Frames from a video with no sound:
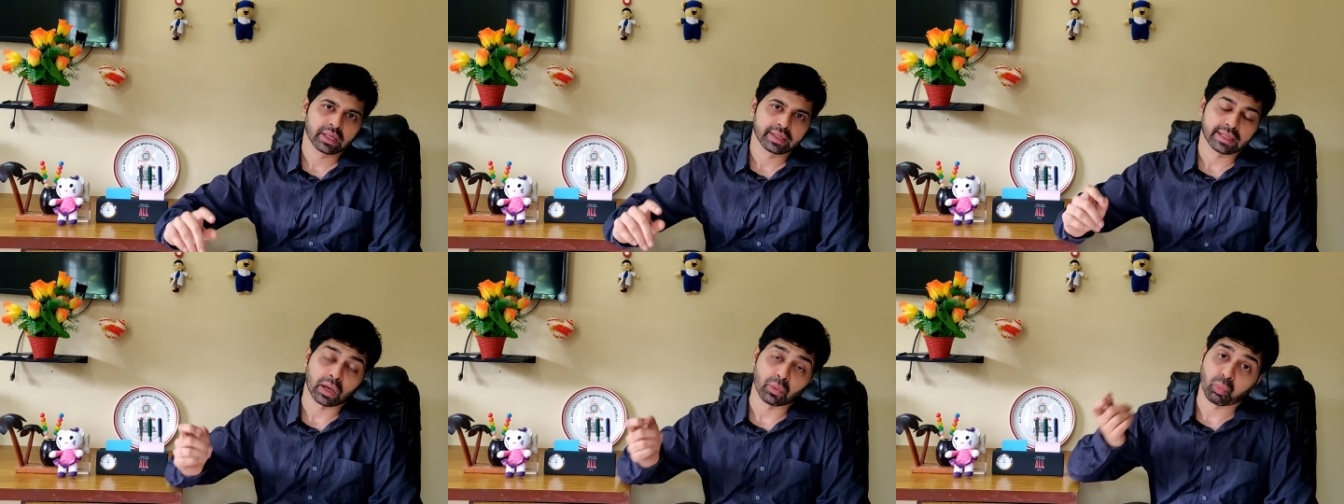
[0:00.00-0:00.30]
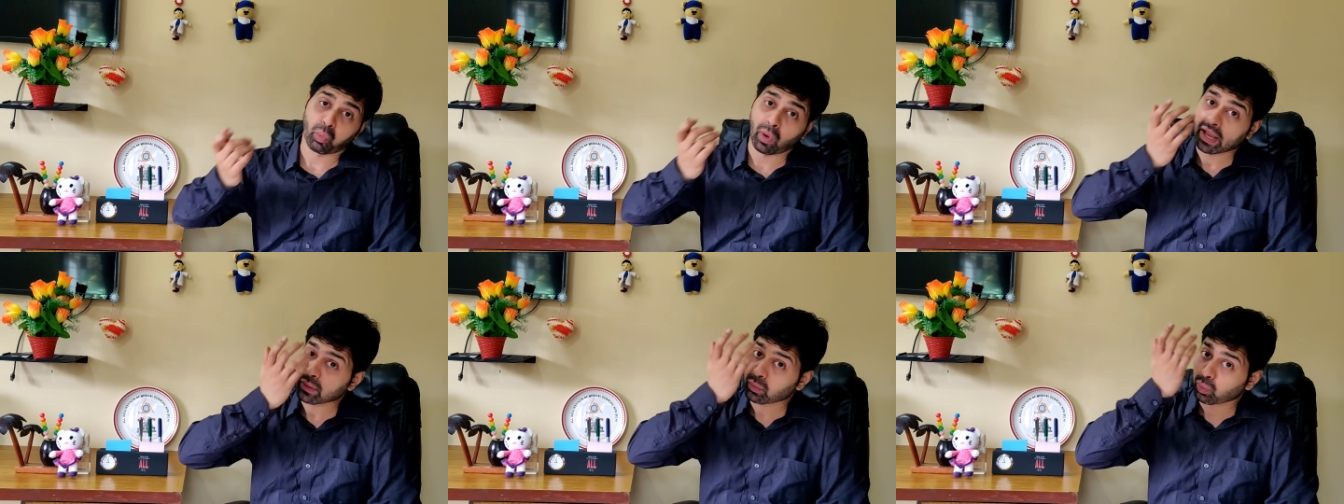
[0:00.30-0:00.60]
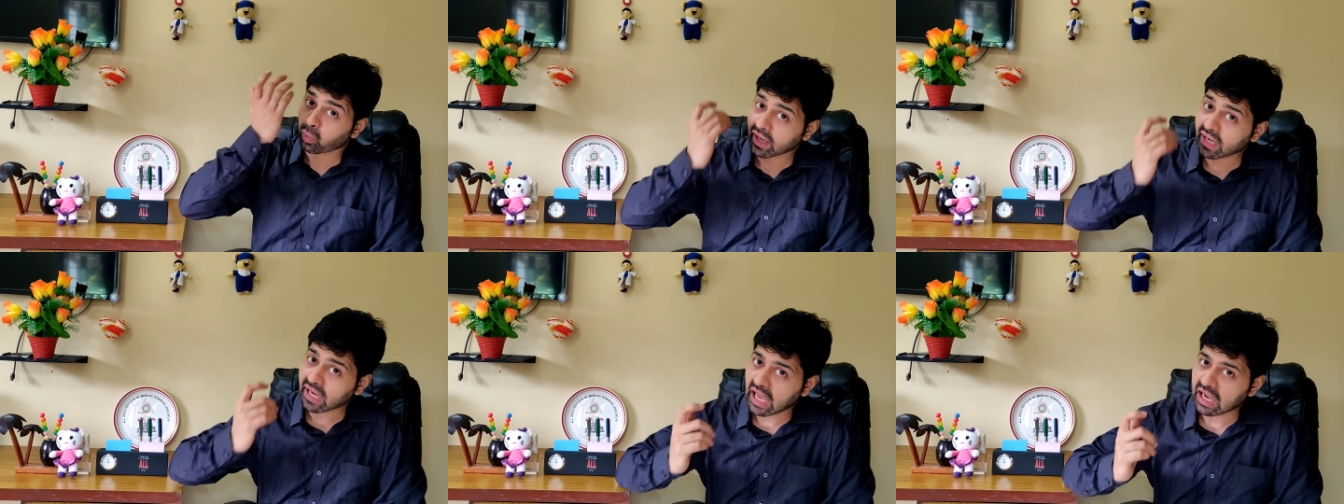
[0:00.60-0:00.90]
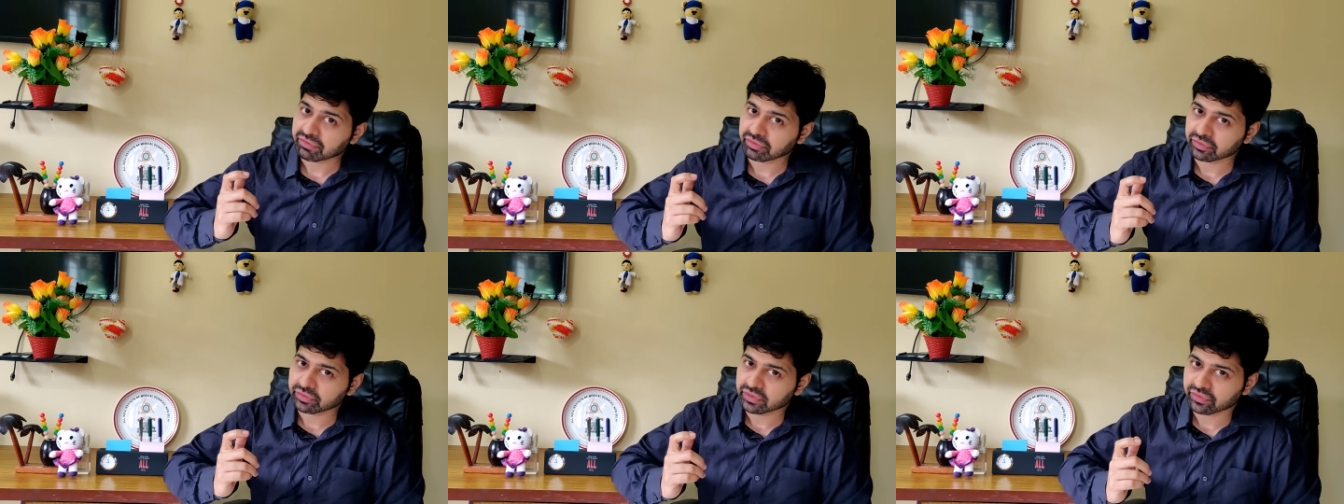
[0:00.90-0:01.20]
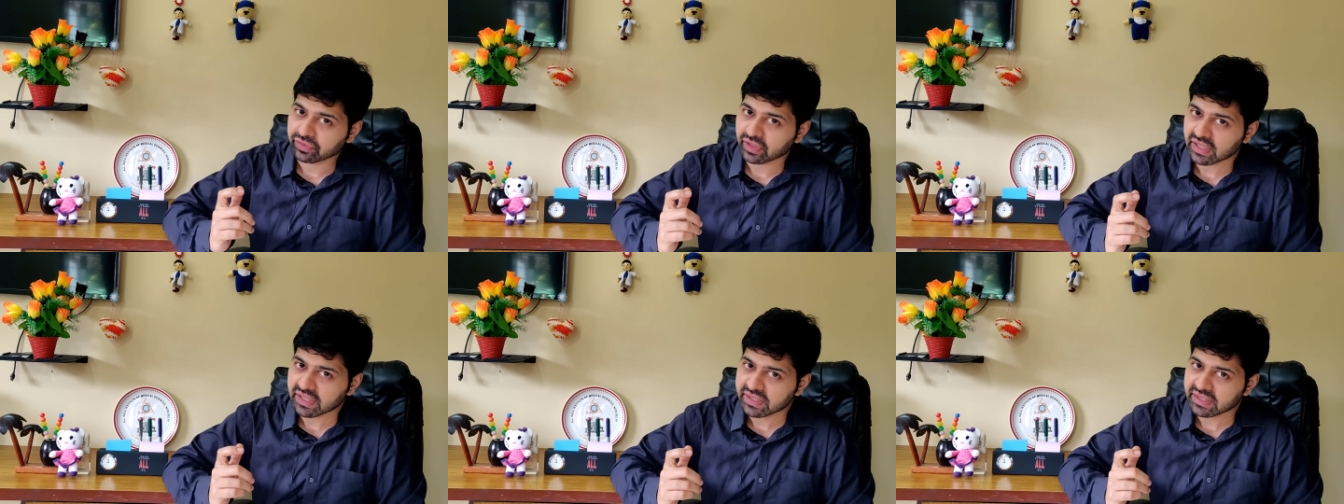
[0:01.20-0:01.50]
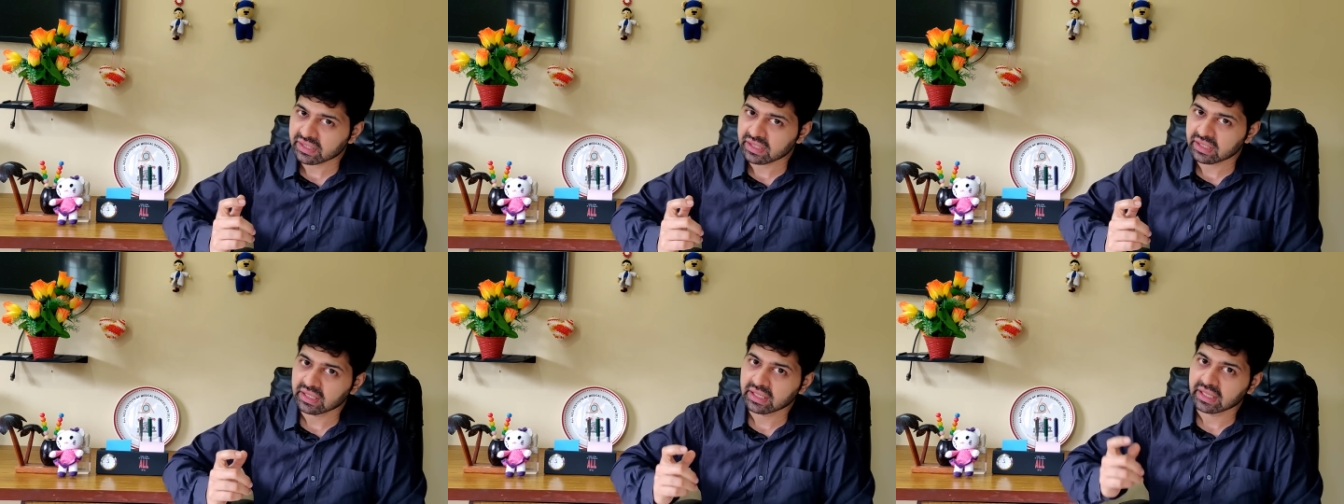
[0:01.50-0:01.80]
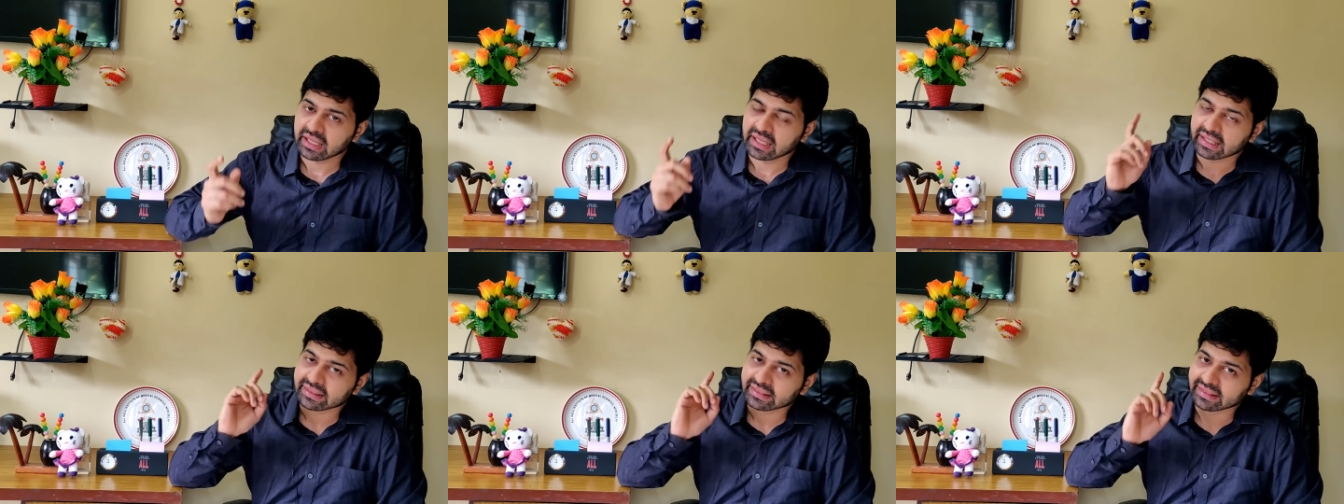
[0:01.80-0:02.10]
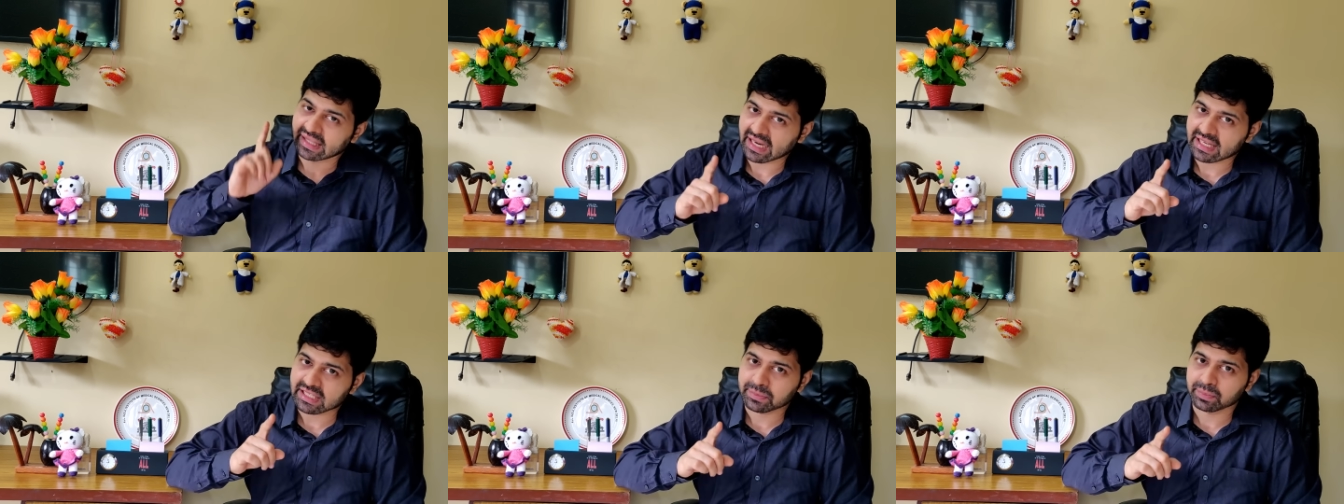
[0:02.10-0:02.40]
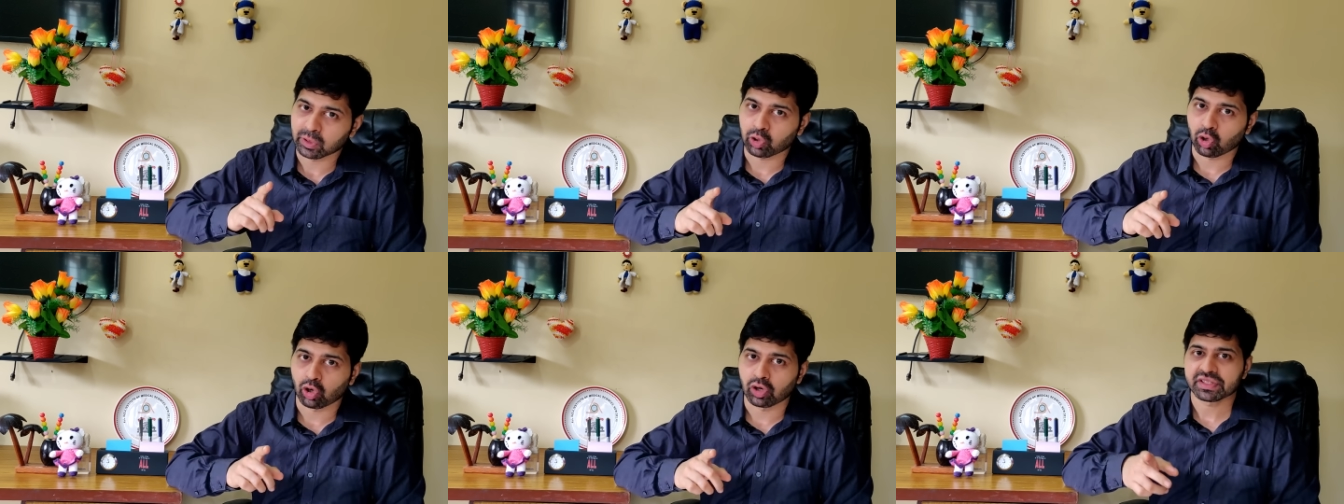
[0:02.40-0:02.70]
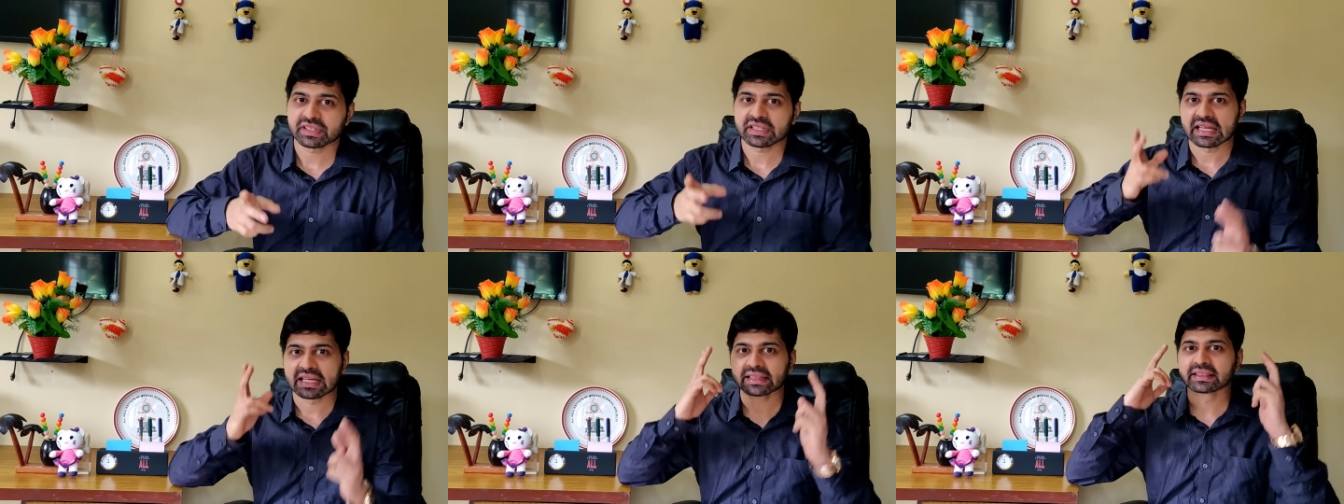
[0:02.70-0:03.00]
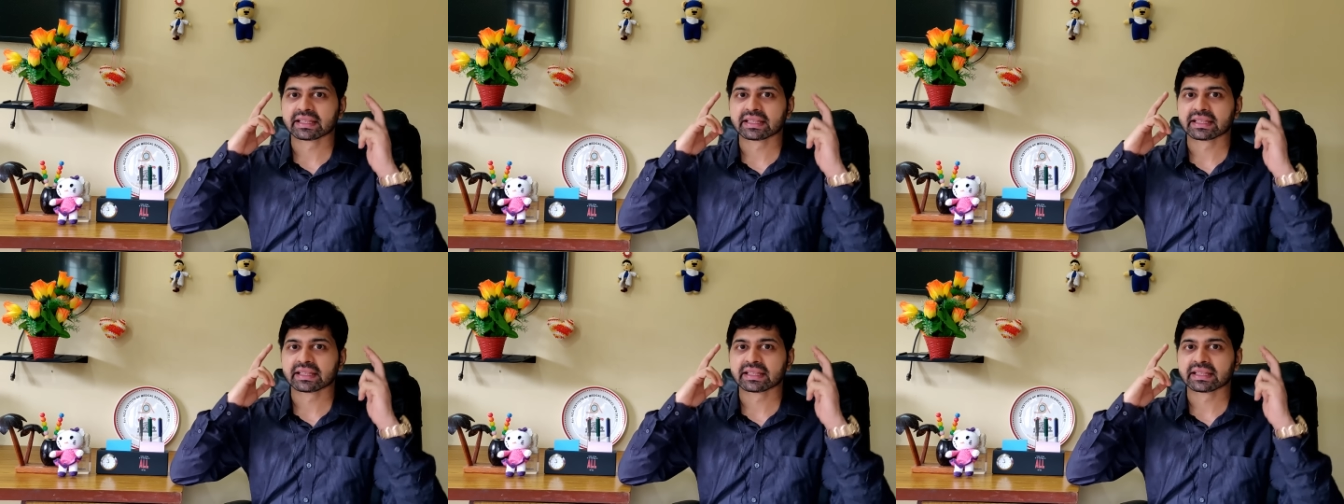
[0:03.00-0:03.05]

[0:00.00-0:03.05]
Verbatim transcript: Now, why one half of the face? That is because